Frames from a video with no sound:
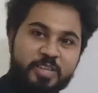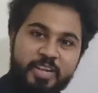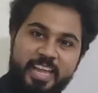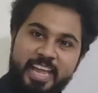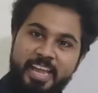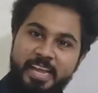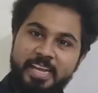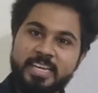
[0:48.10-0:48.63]

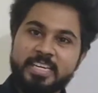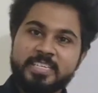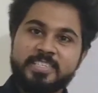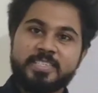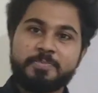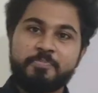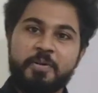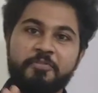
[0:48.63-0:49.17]
Okay,
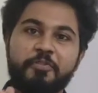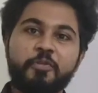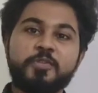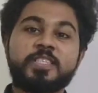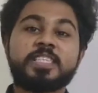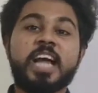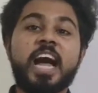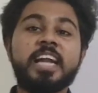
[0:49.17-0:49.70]
before
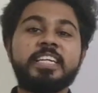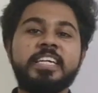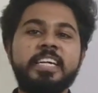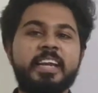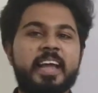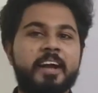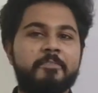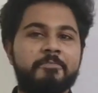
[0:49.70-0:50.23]

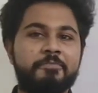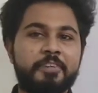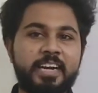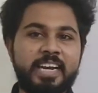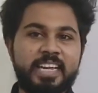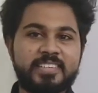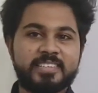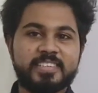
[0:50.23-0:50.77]
starting
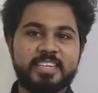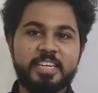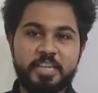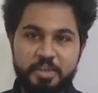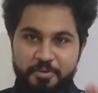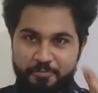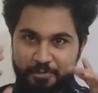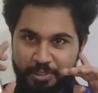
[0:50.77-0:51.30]
every lesson,